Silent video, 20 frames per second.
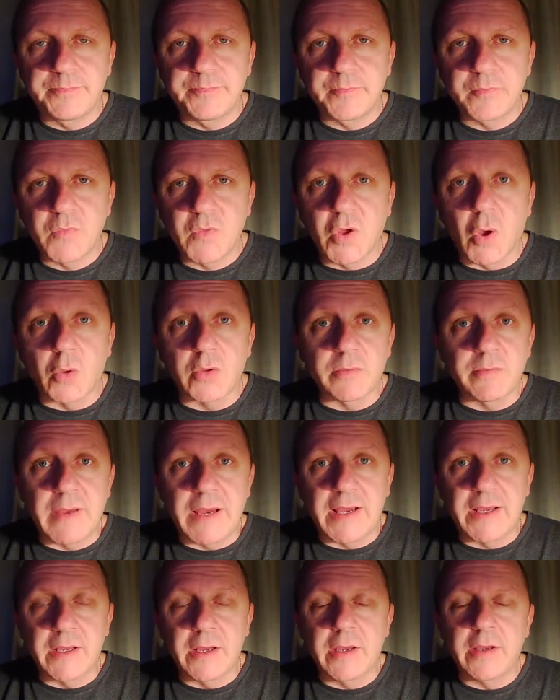Golden
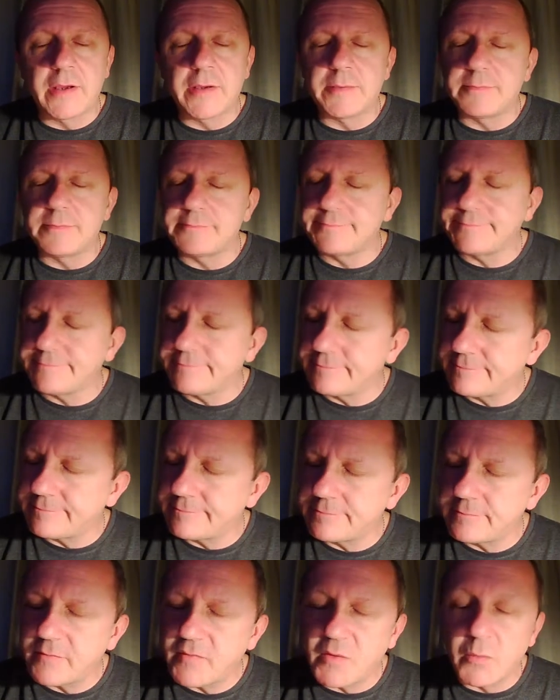
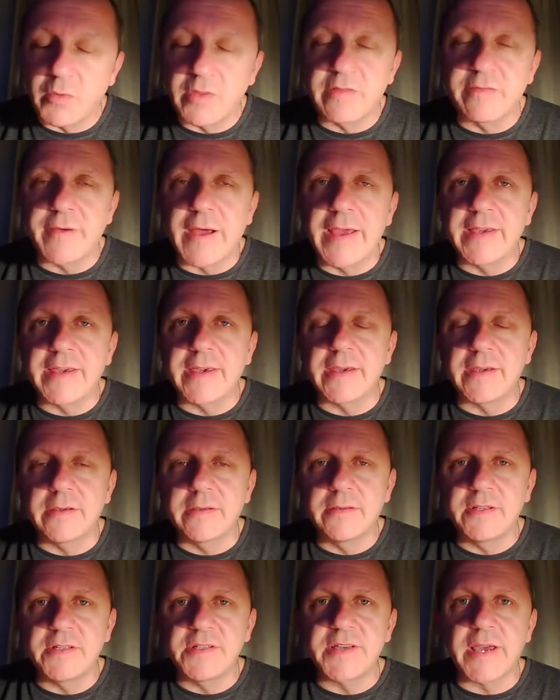with the Viking
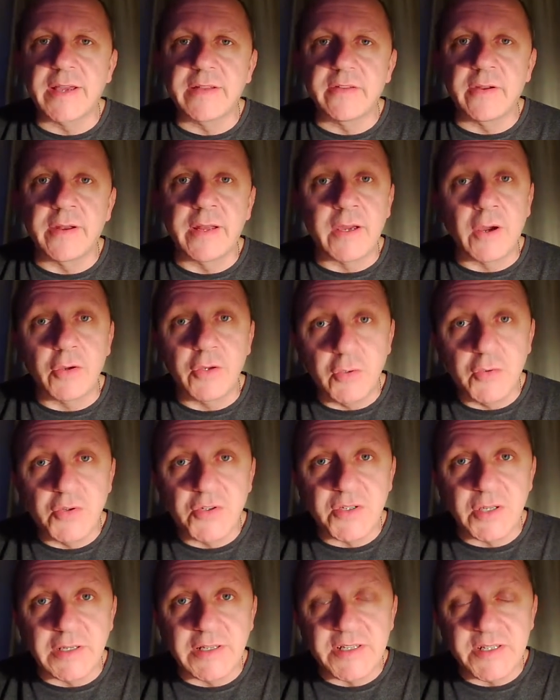detector, and I got used
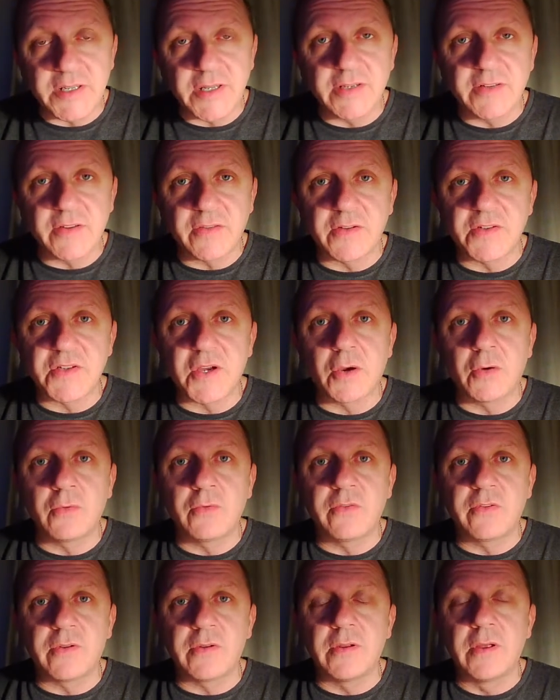to listening to the
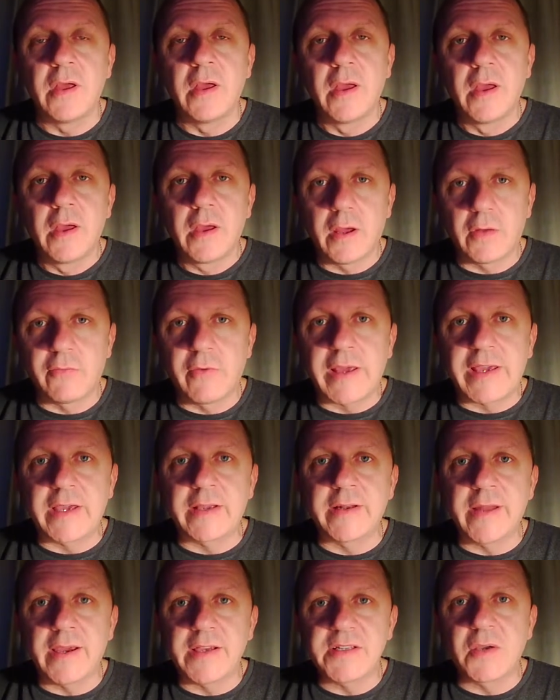tones and
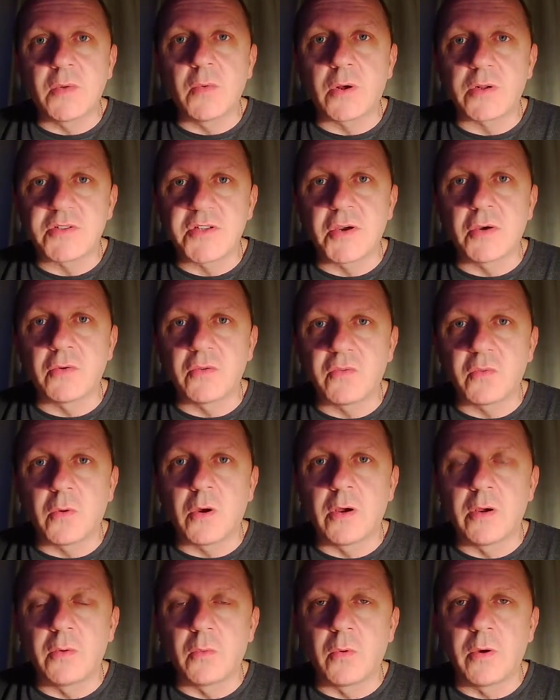recognizing what tones
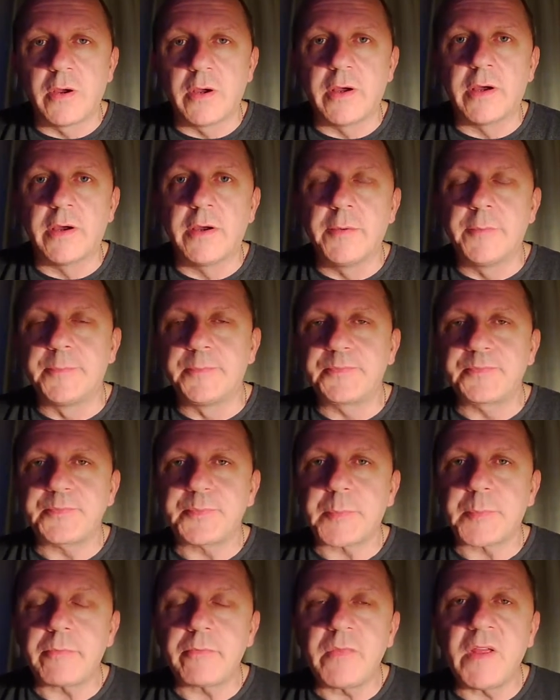were.
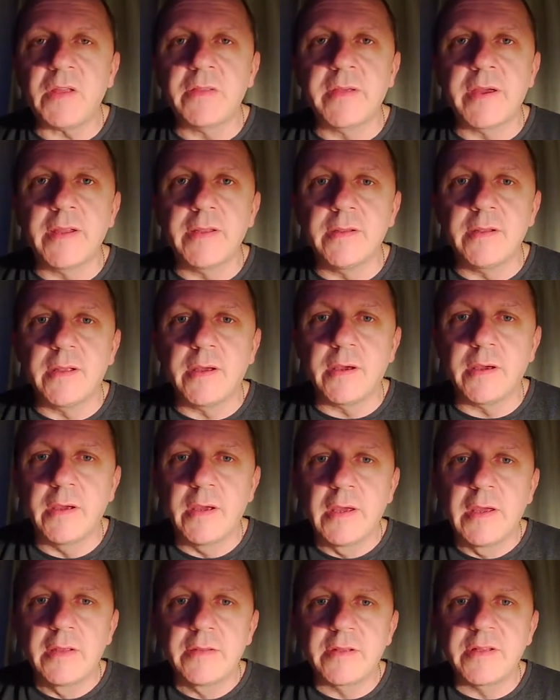Then
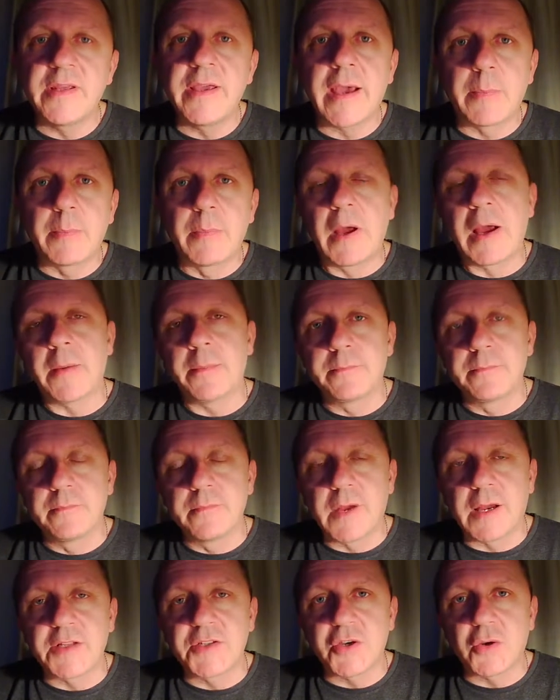yeah,
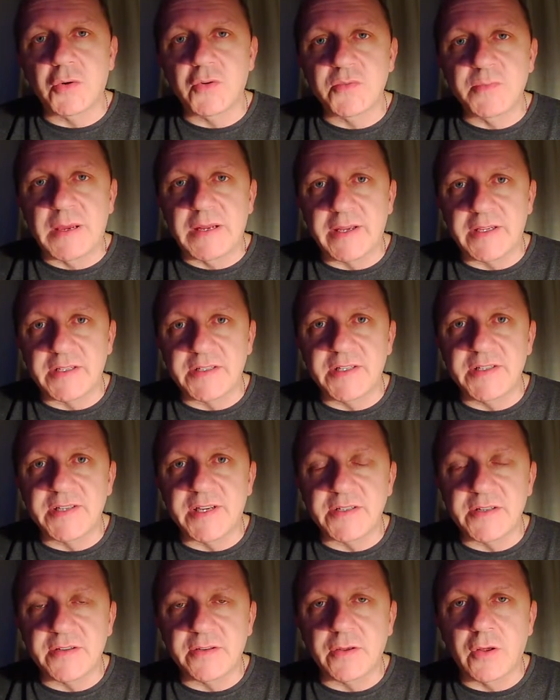I chose my next
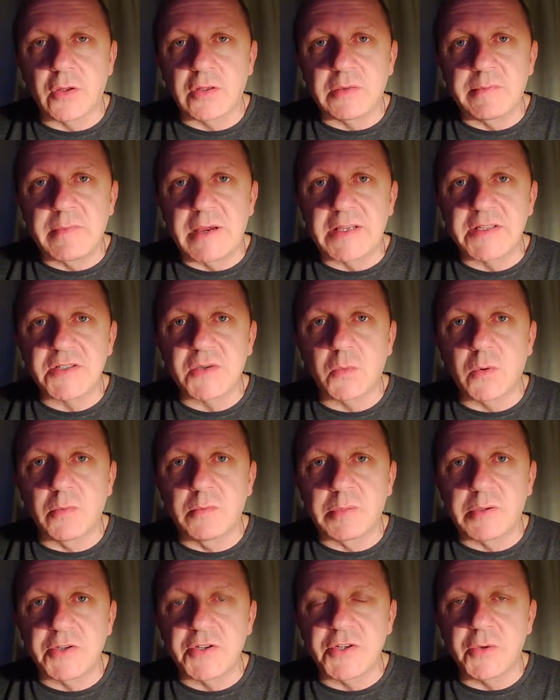detector, the Golden Mask One
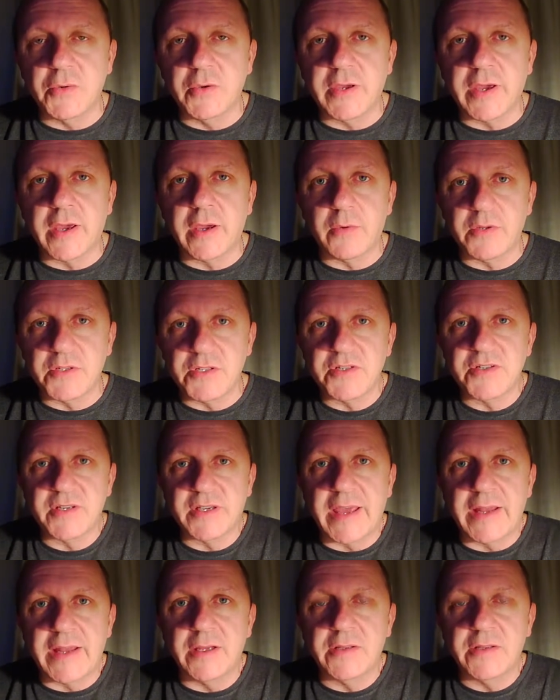Plus UK, which is
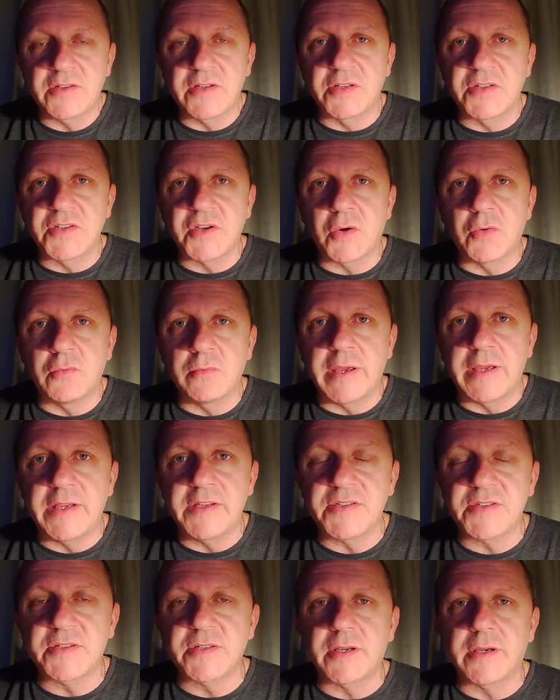again a
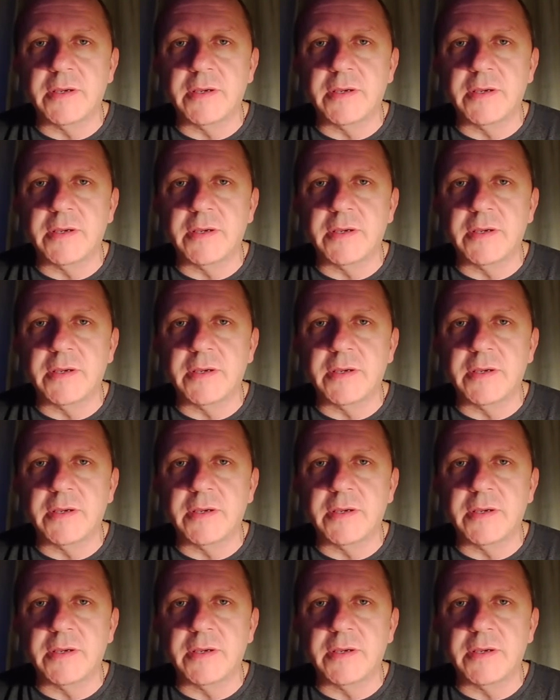tone-based